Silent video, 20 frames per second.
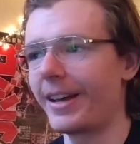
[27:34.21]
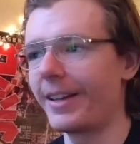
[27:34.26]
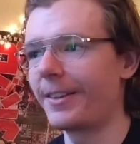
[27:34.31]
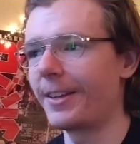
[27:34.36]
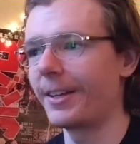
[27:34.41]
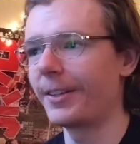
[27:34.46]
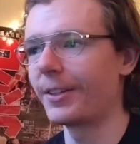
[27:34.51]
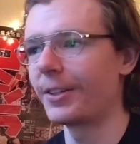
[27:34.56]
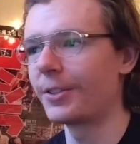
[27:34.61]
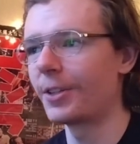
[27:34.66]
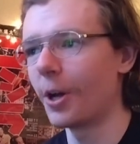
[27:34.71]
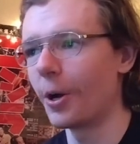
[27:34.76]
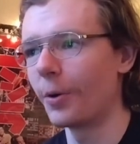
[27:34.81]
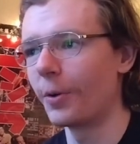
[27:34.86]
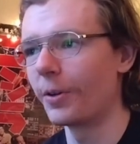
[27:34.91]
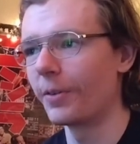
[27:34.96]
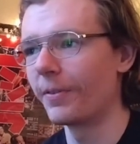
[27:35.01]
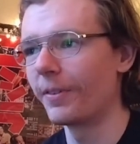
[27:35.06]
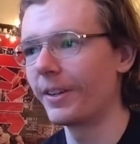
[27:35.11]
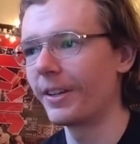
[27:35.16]
I think the
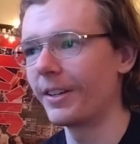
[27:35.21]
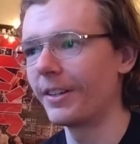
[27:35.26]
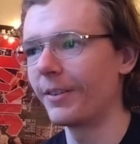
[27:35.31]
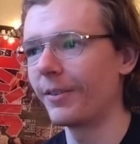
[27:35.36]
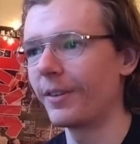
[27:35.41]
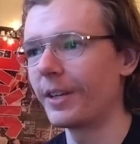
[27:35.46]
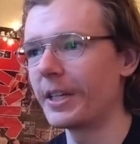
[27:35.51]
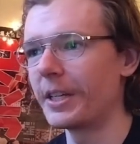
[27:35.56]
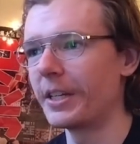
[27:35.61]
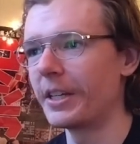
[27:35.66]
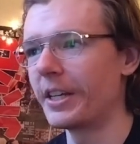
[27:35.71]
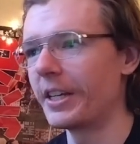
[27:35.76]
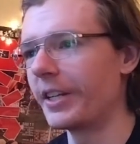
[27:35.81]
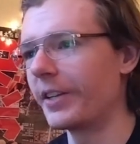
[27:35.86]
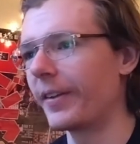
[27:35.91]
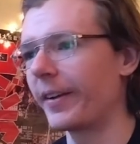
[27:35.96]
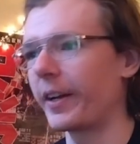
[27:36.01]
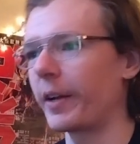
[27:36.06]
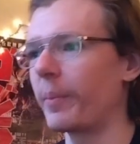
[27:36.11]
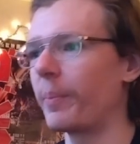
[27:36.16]
tone of it
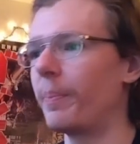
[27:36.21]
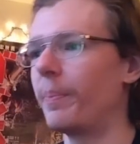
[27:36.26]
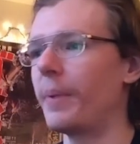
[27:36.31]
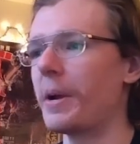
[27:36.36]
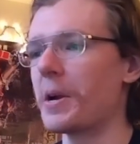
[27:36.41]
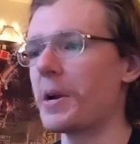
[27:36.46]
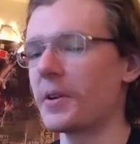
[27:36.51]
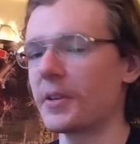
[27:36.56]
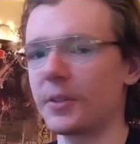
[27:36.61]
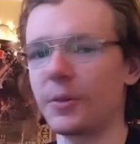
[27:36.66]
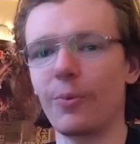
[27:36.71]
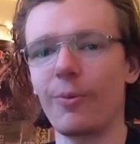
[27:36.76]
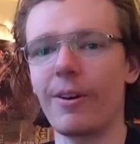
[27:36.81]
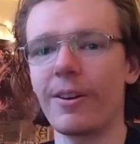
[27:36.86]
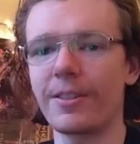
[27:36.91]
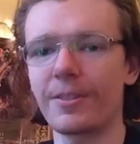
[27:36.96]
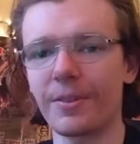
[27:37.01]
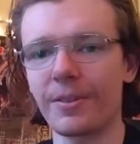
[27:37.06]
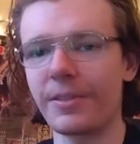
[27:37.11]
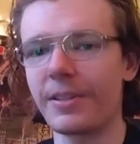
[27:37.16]
in like a buried
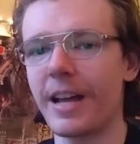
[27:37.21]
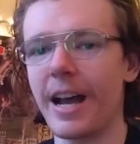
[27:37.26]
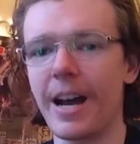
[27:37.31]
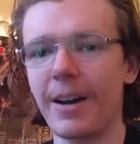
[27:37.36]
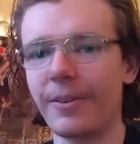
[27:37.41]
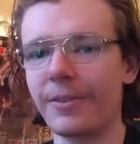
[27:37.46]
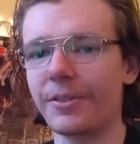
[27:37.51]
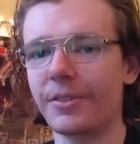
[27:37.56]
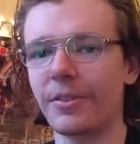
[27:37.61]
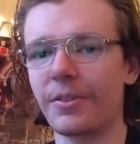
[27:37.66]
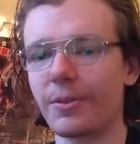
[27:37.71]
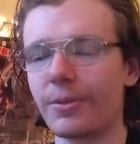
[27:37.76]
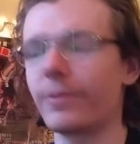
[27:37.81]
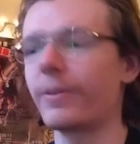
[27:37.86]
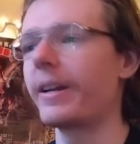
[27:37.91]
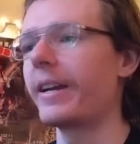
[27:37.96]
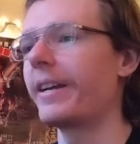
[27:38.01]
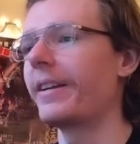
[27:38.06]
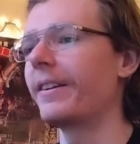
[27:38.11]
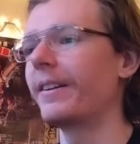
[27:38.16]
western town is
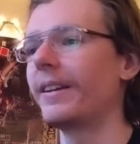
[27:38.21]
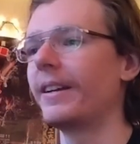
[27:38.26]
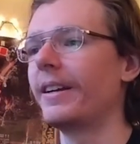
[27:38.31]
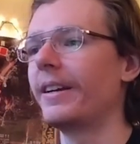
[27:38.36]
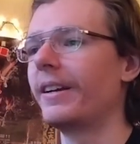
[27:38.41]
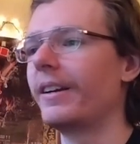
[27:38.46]
great.